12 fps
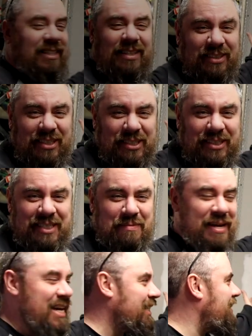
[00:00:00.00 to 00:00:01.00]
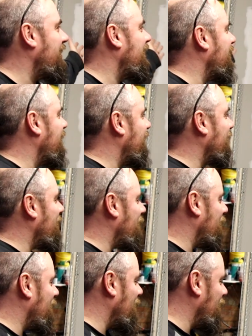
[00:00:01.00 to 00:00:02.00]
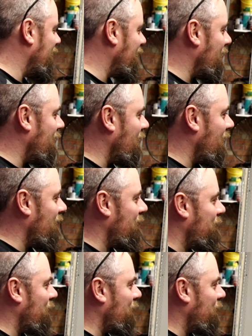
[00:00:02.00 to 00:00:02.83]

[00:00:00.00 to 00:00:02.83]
another dusty mess. So we've got all the